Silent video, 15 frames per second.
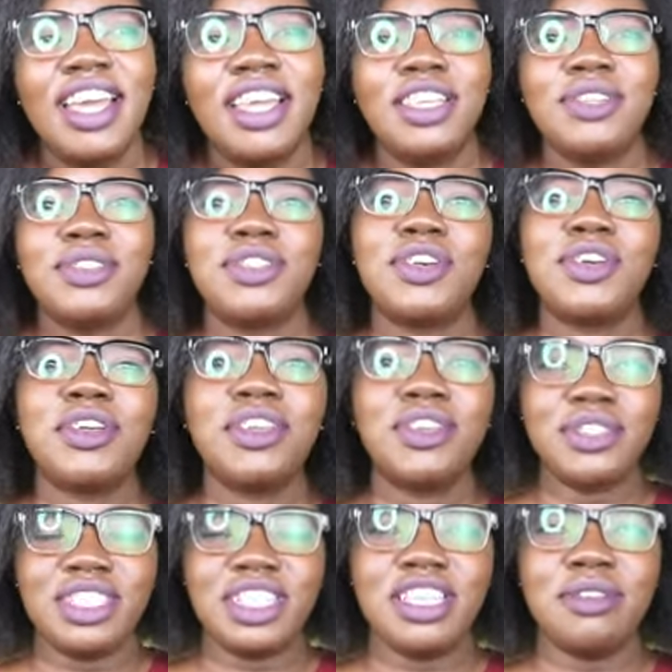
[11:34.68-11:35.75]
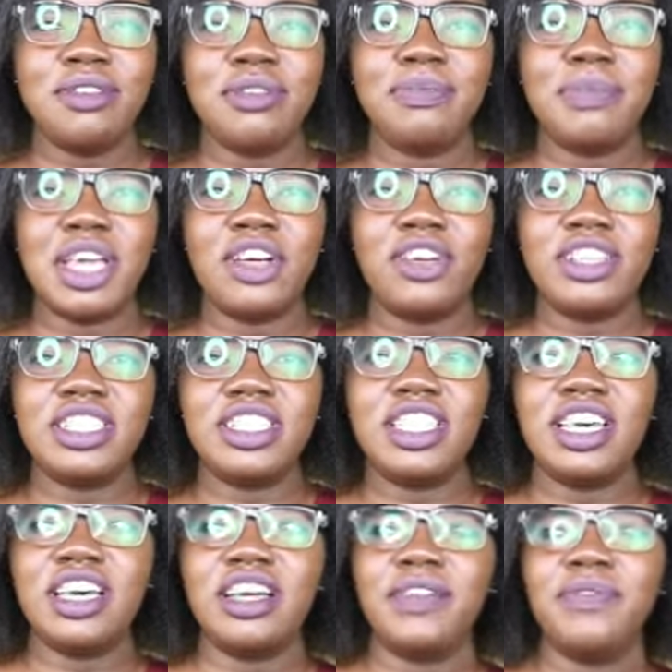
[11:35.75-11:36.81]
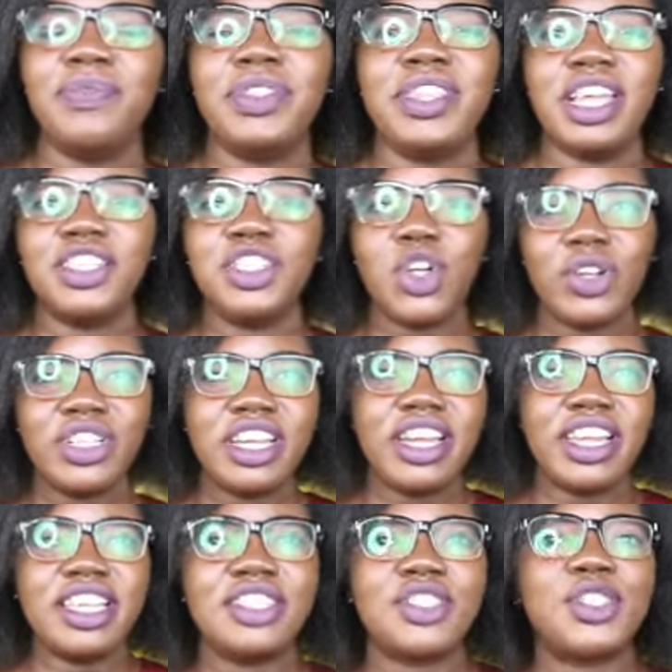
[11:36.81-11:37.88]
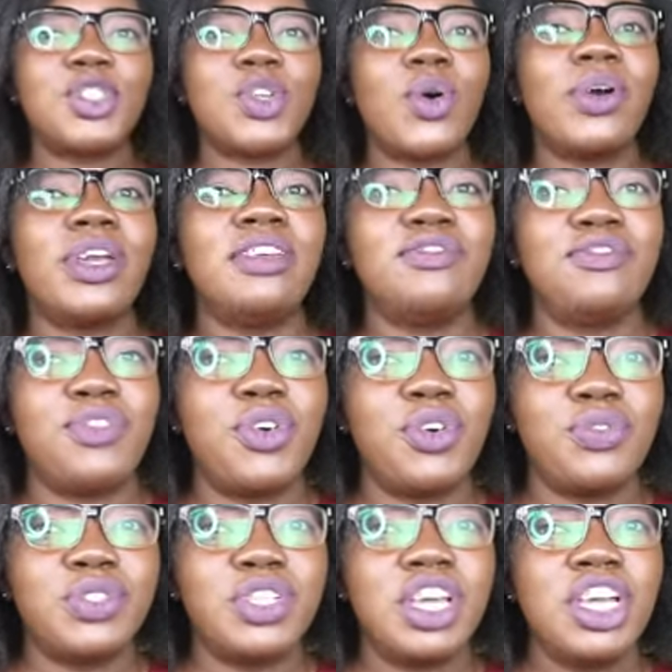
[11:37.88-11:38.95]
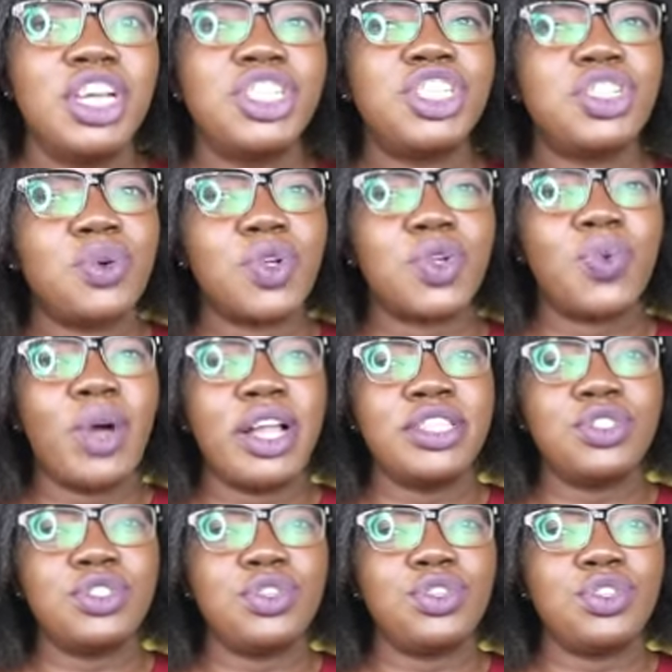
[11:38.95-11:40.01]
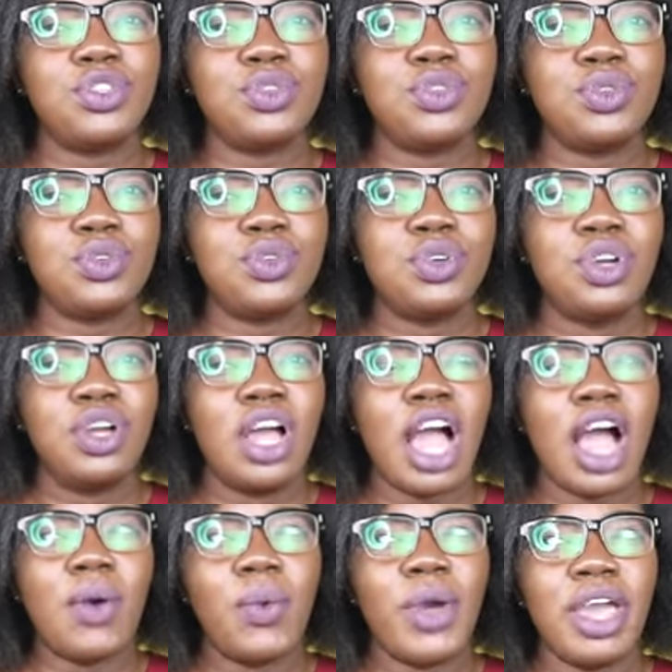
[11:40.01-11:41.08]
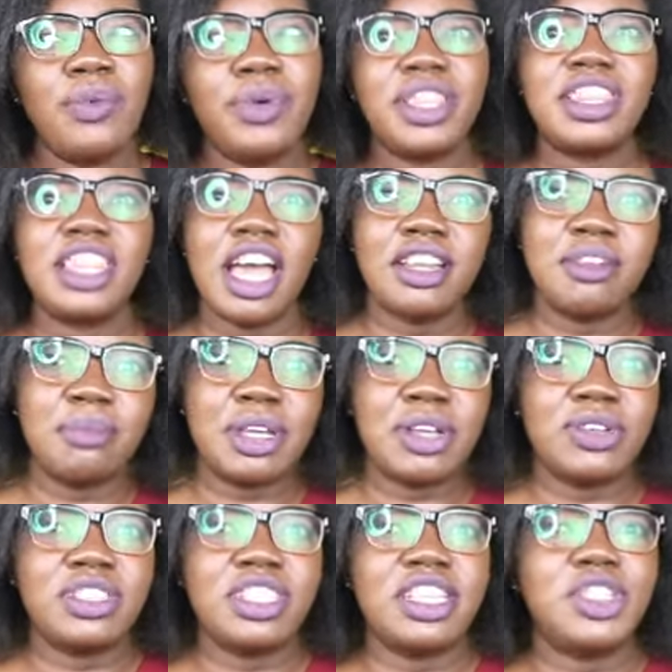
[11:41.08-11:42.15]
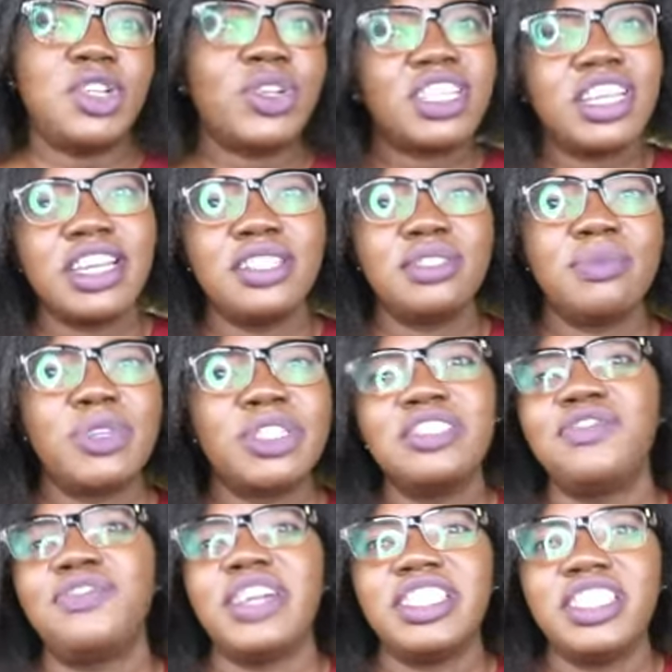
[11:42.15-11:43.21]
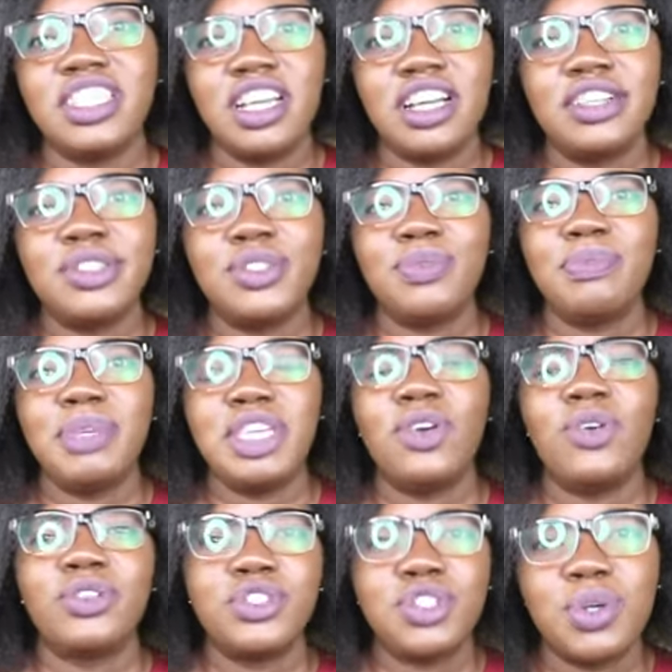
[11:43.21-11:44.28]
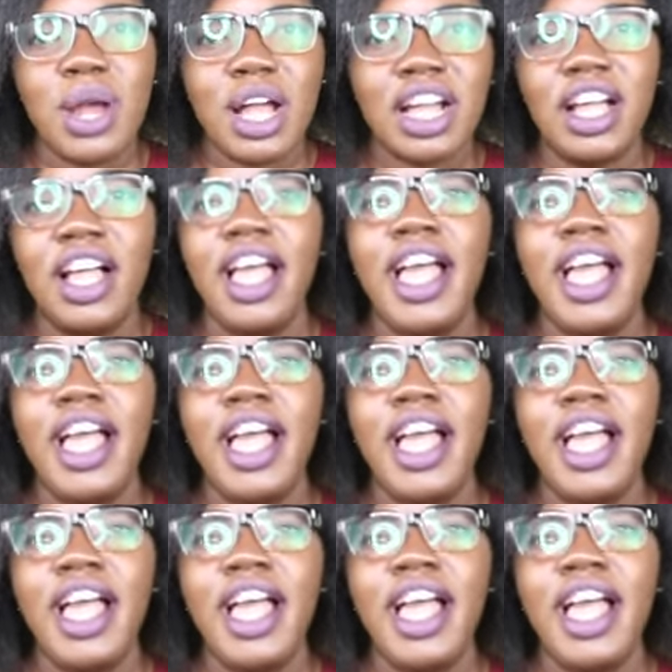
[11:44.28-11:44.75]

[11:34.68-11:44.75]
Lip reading: You see, because the daughter is so involved, she would want to do away with that because the daughter is motivating her to be on track.